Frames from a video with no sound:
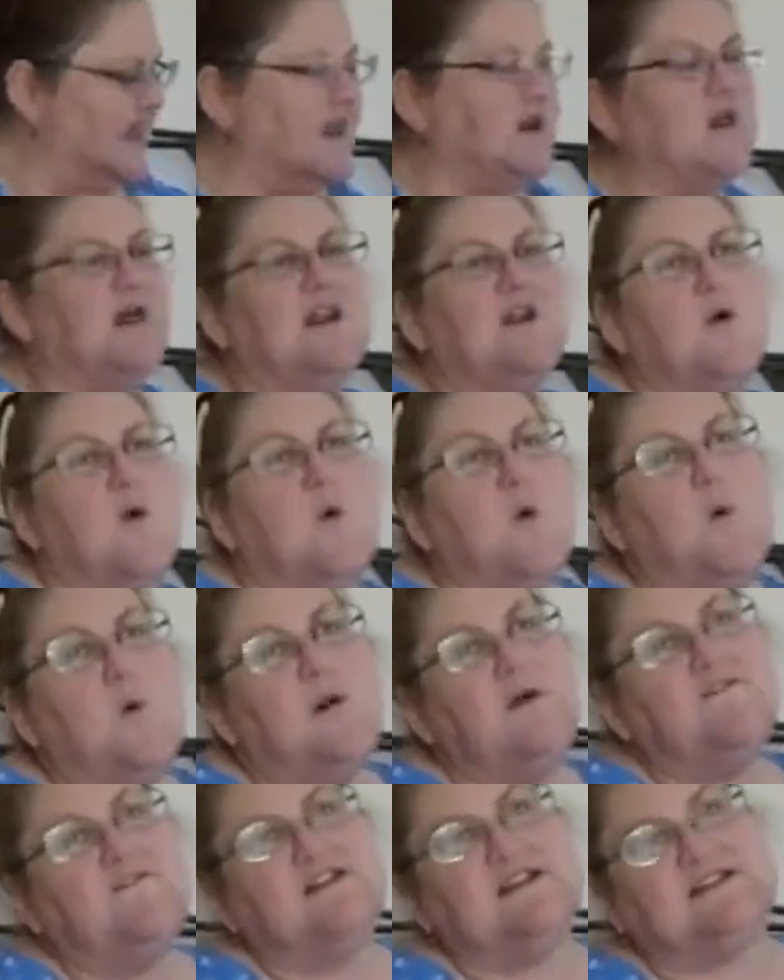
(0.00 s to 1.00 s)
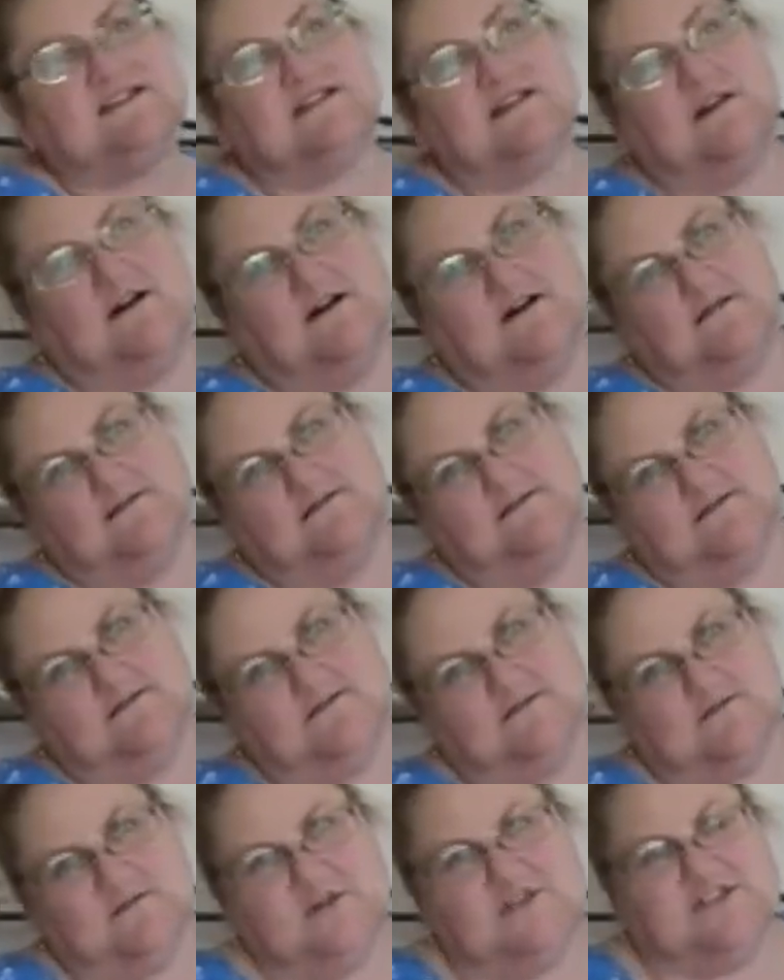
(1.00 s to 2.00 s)
And then all of this lot,
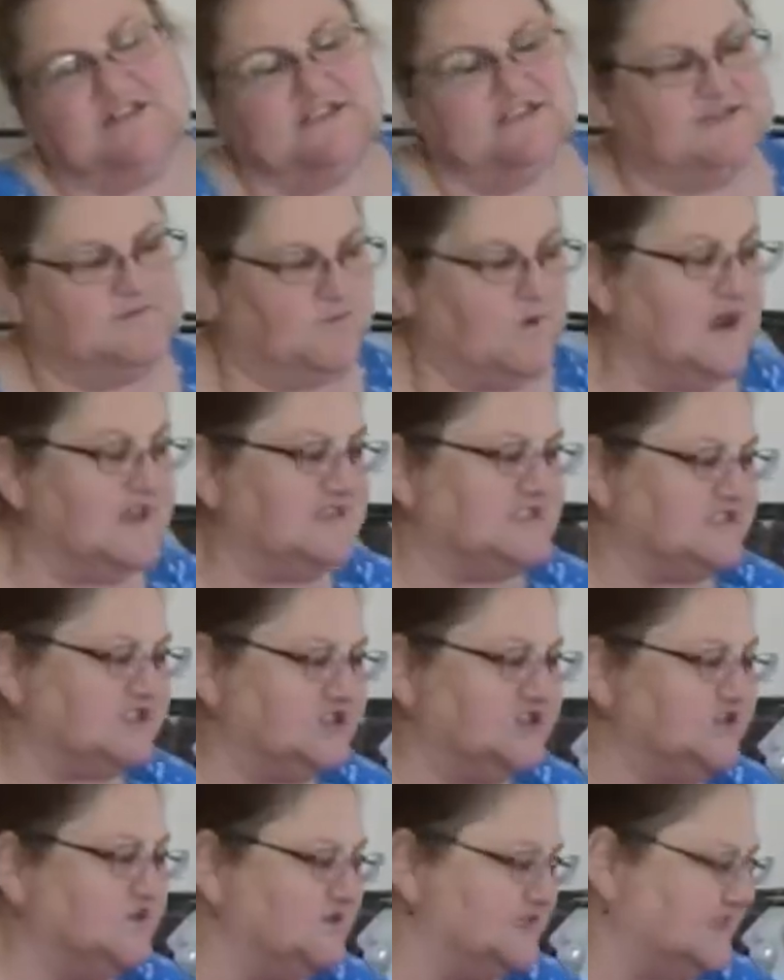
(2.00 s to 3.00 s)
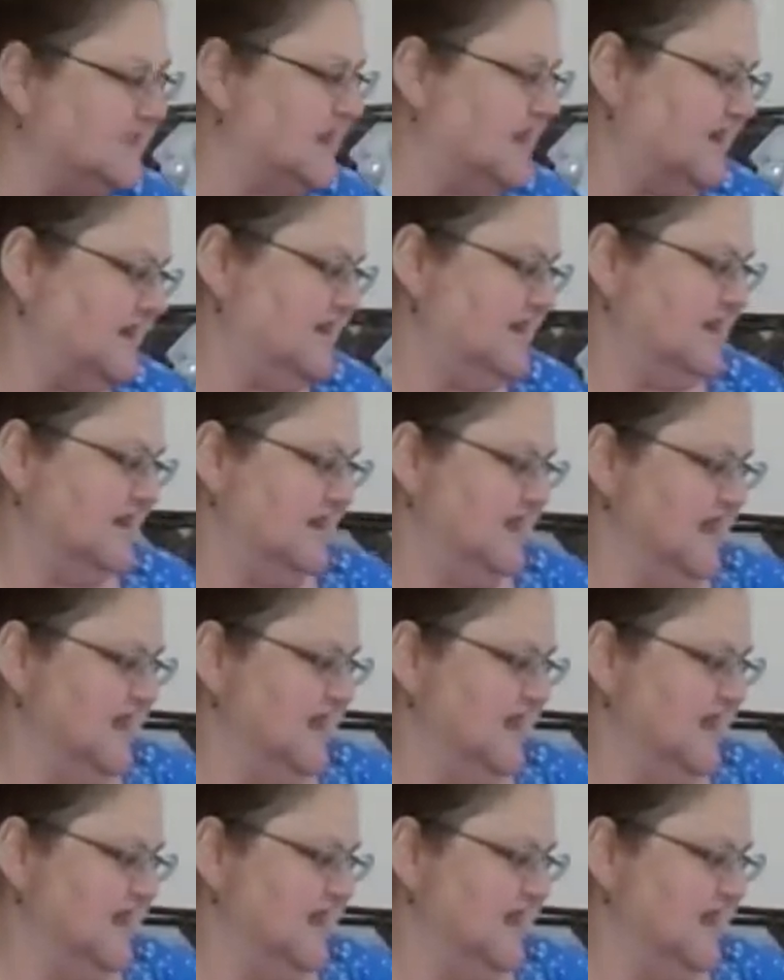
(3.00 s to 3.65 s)
which is weighs 2 ton,